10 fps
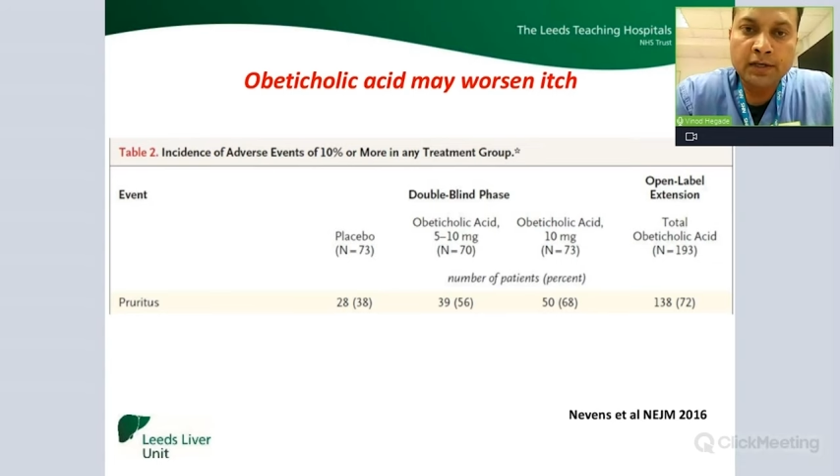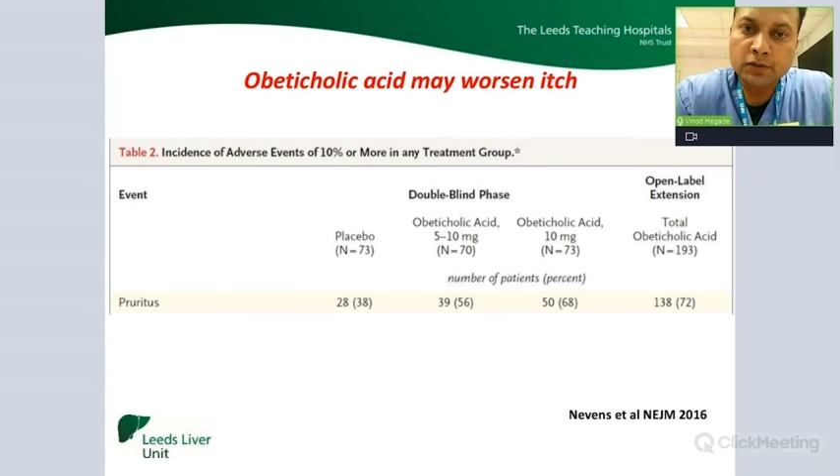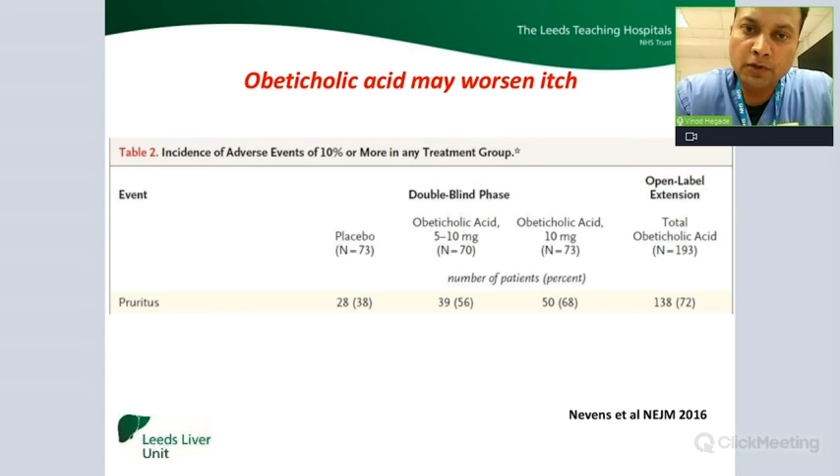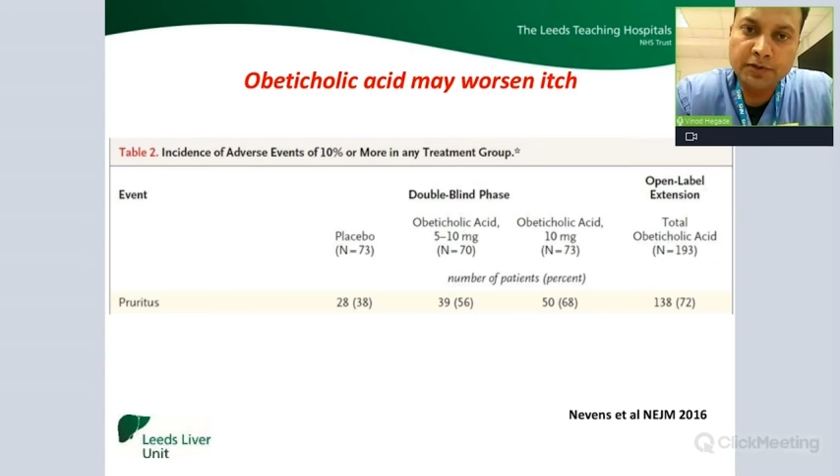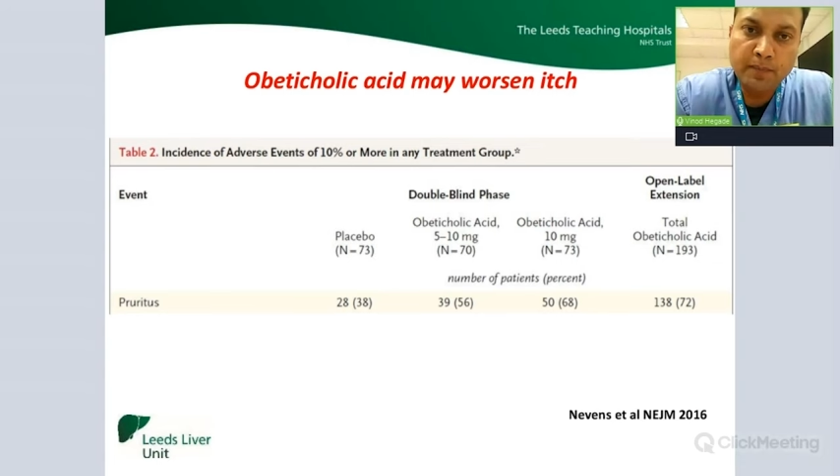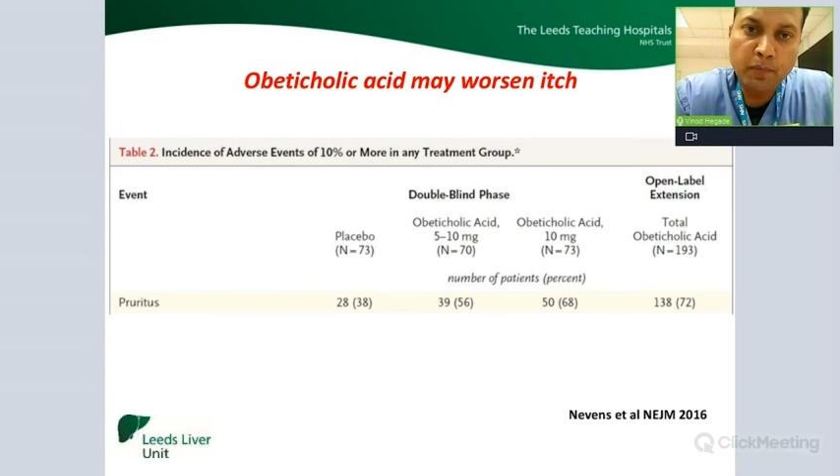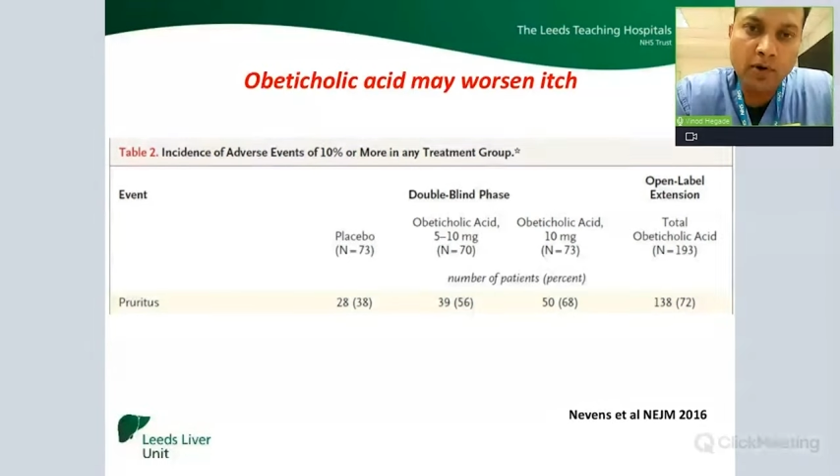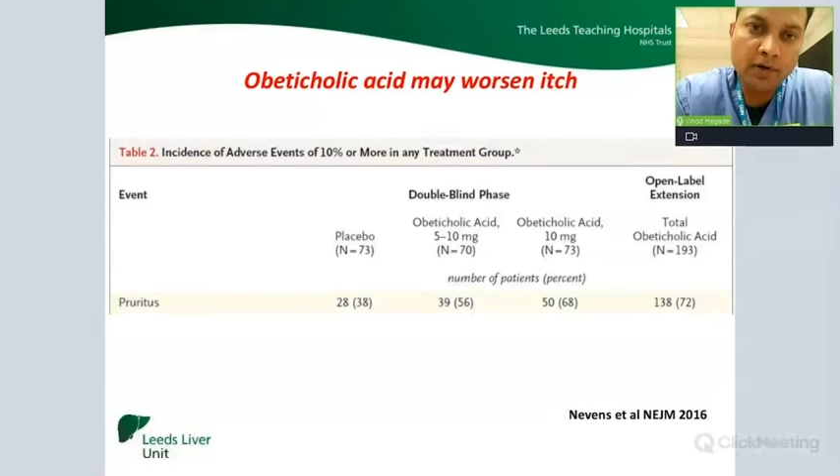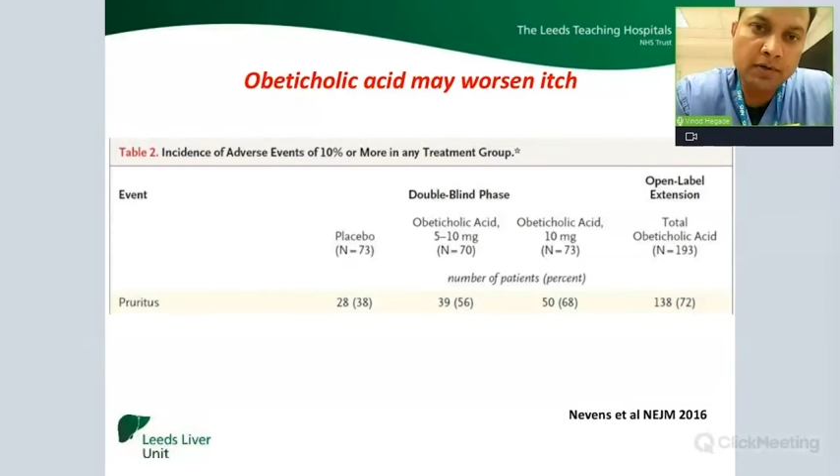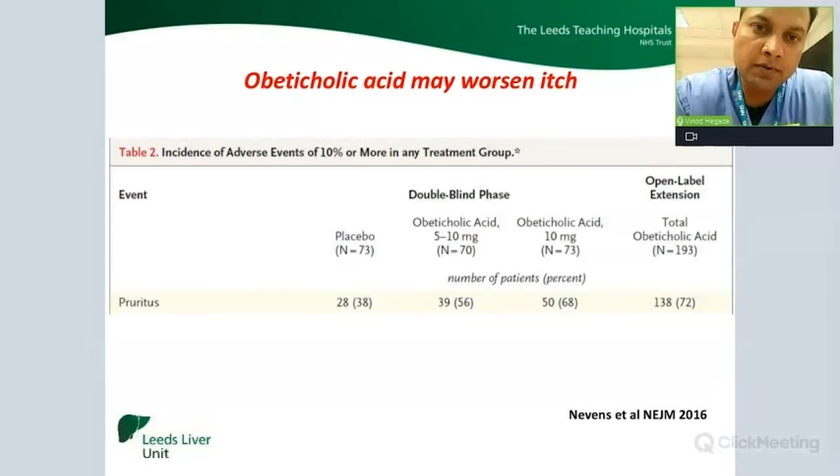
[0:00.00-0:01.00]
is also
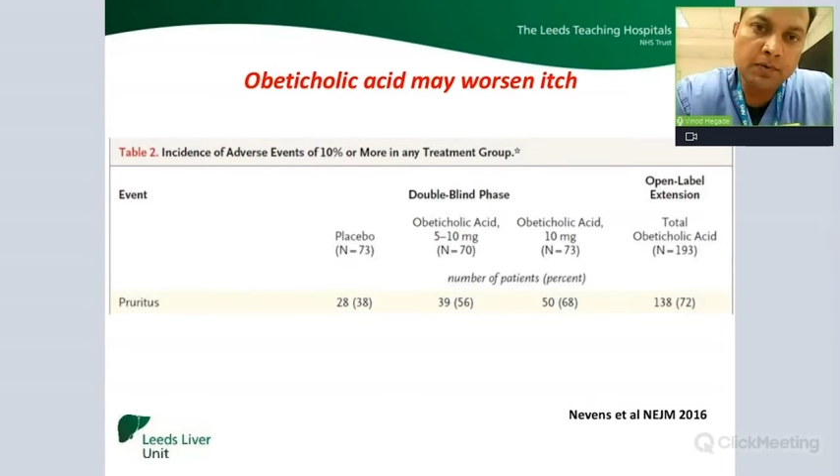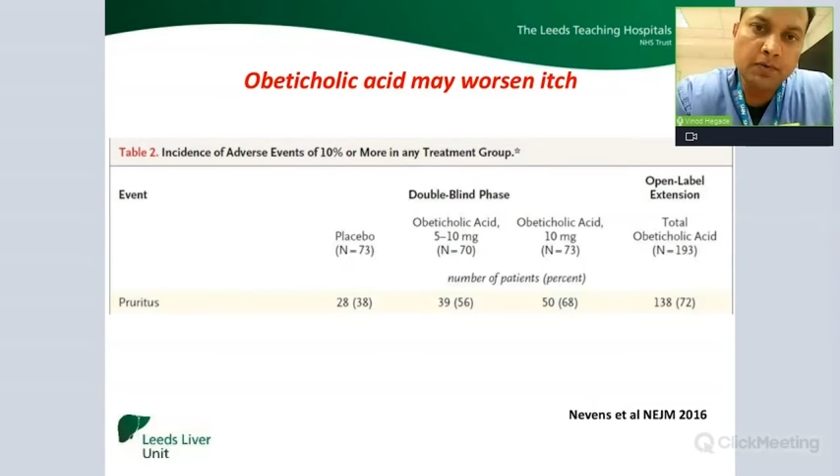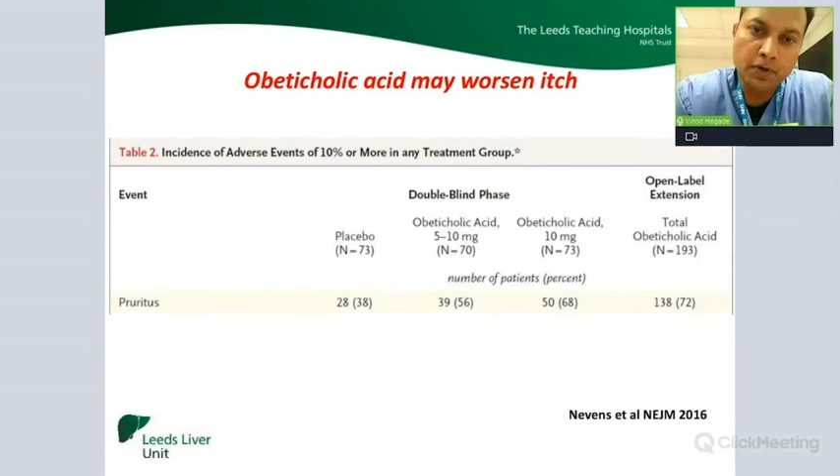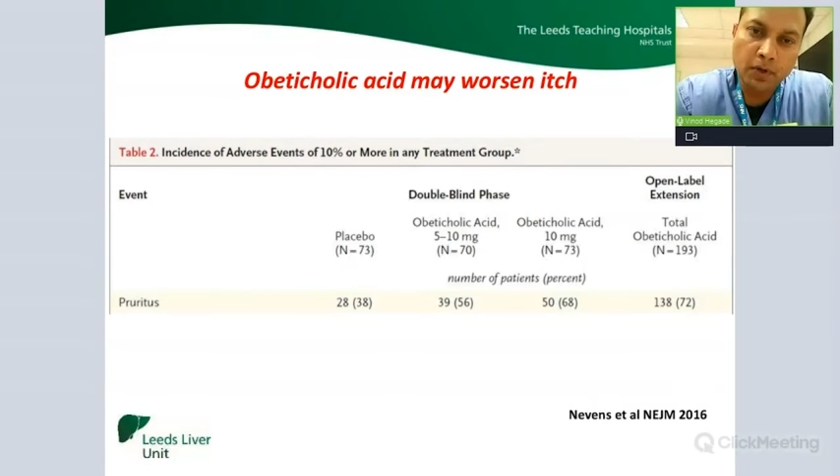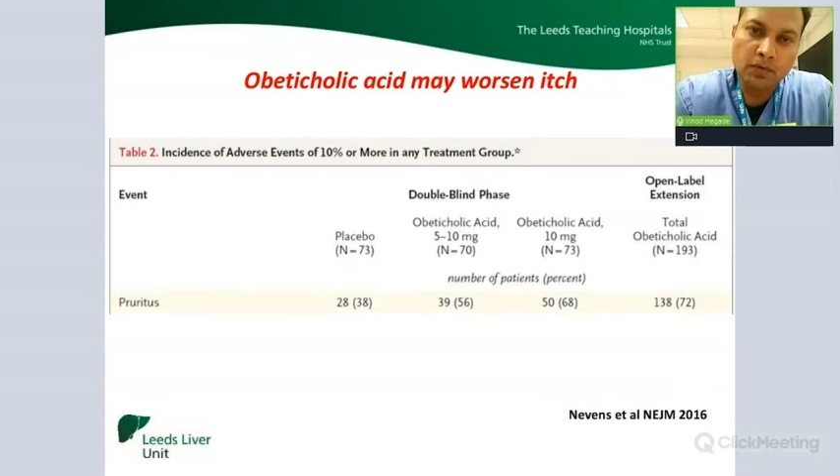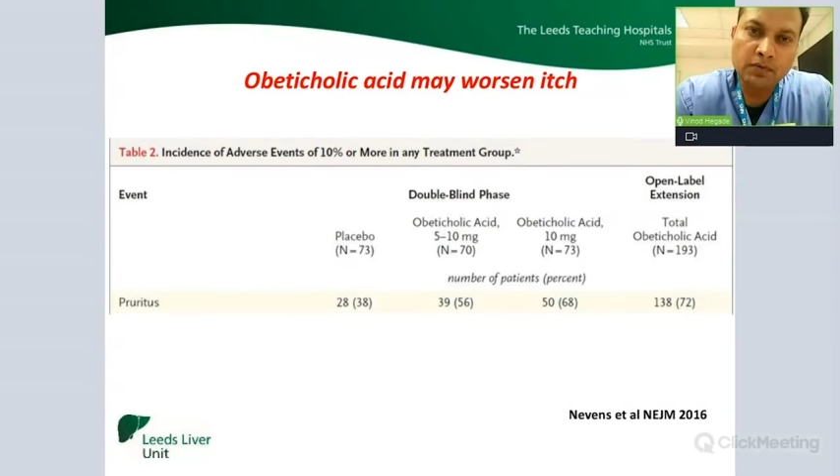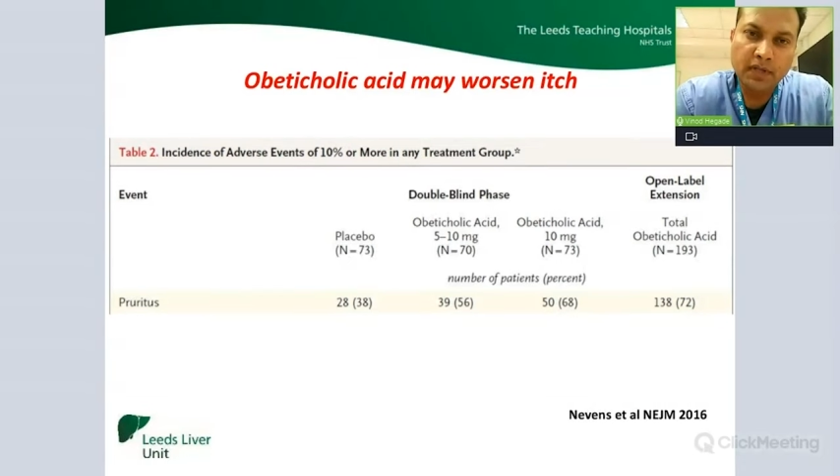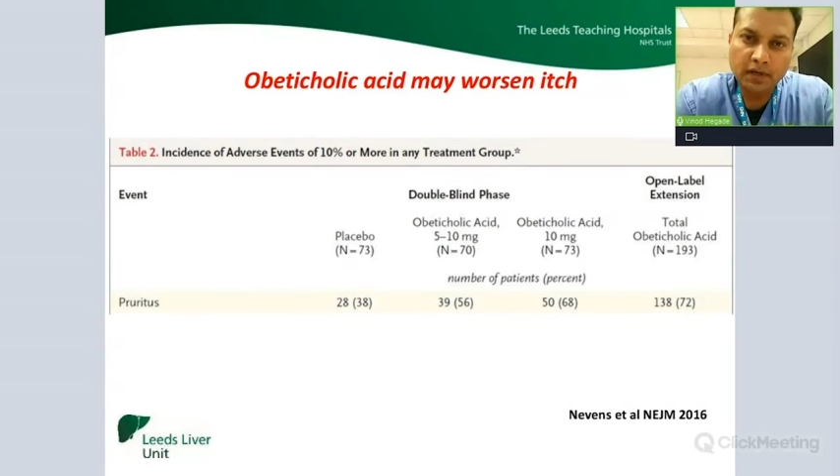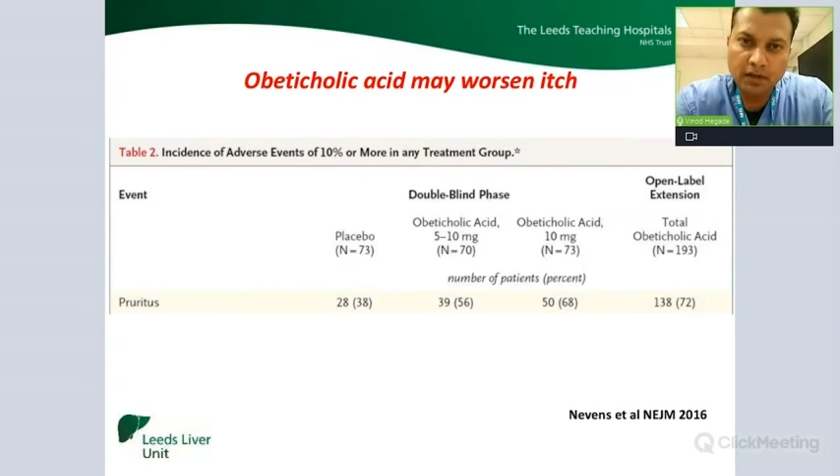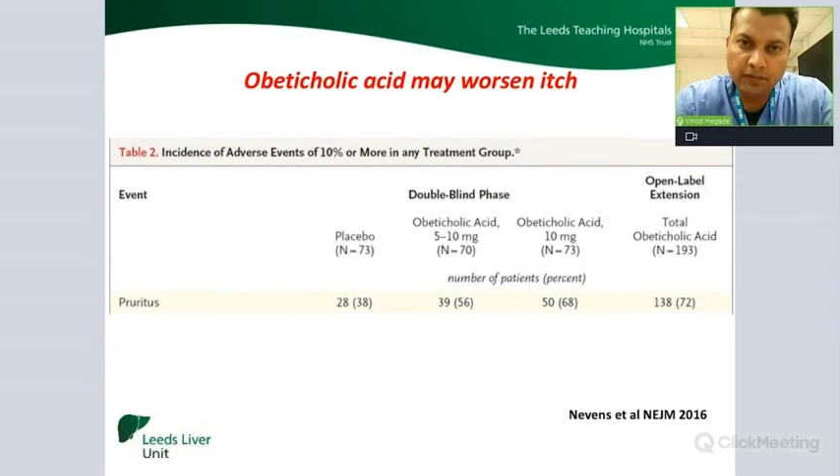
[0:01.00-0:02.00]
important to know
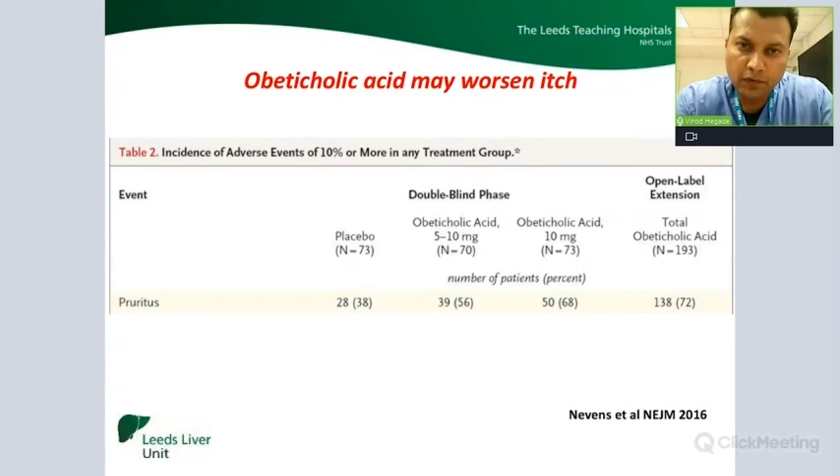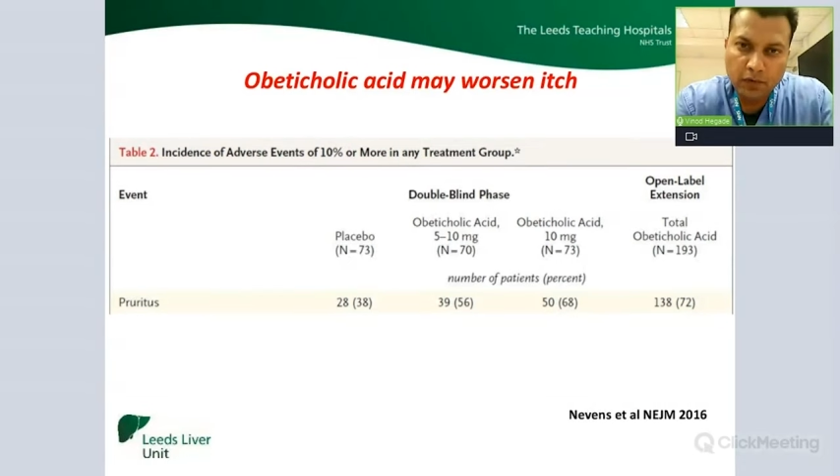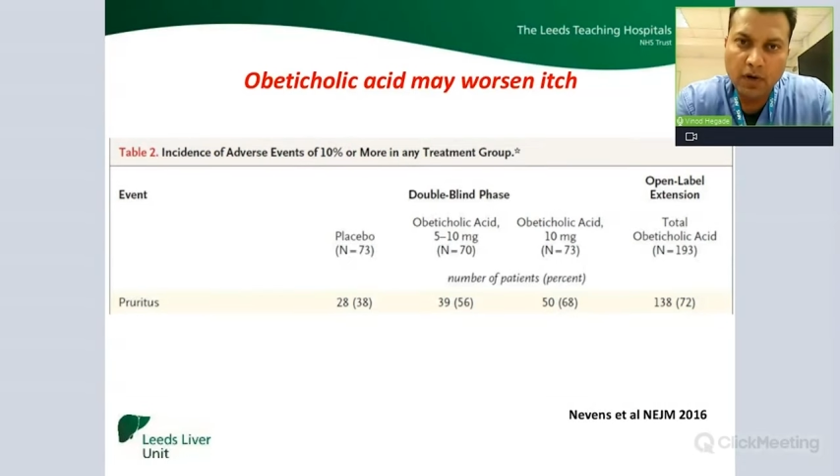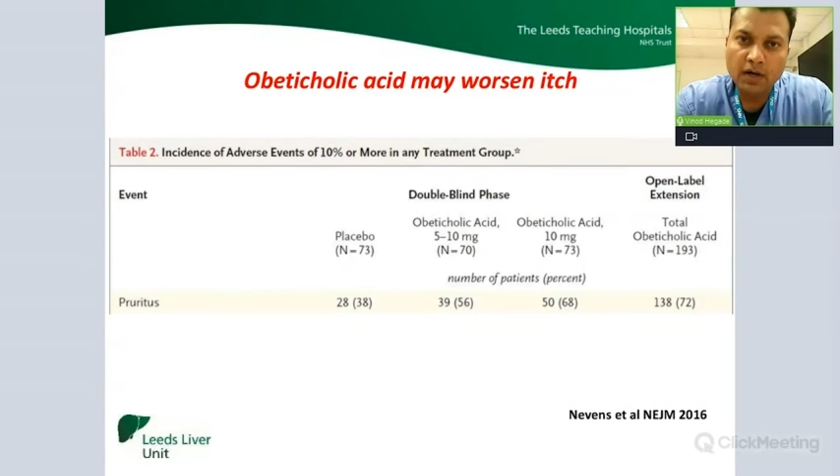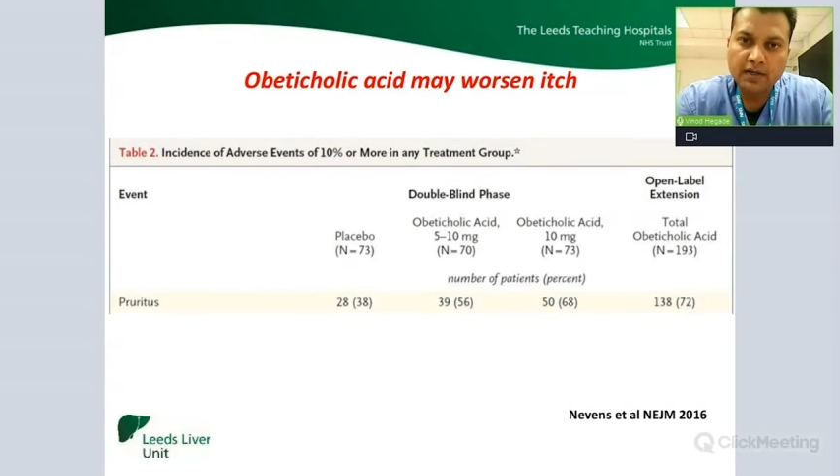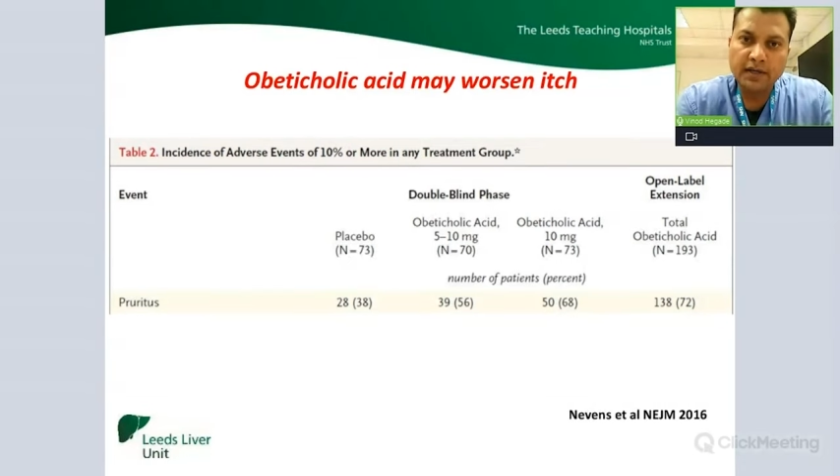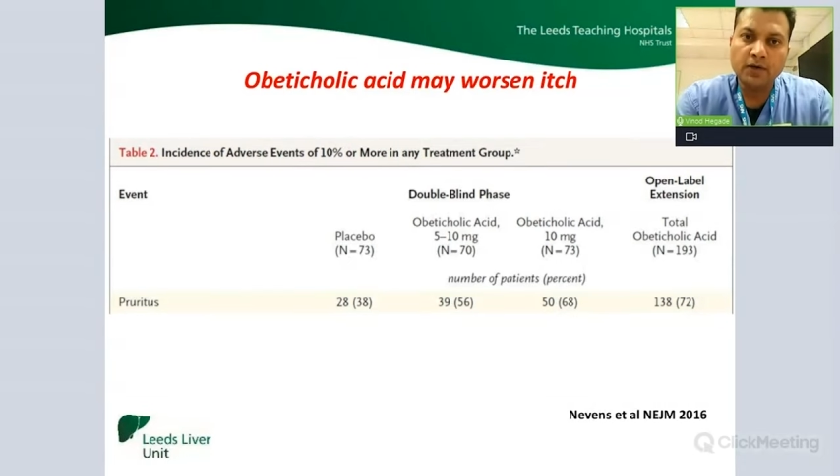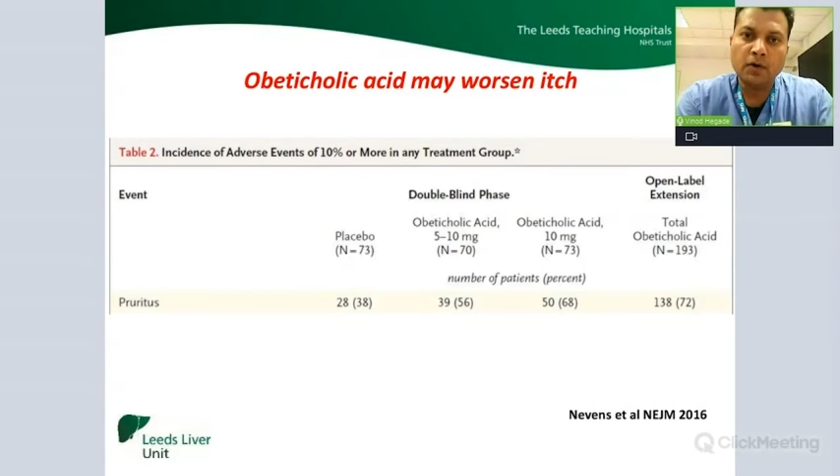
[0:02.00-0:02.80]
that if you are taking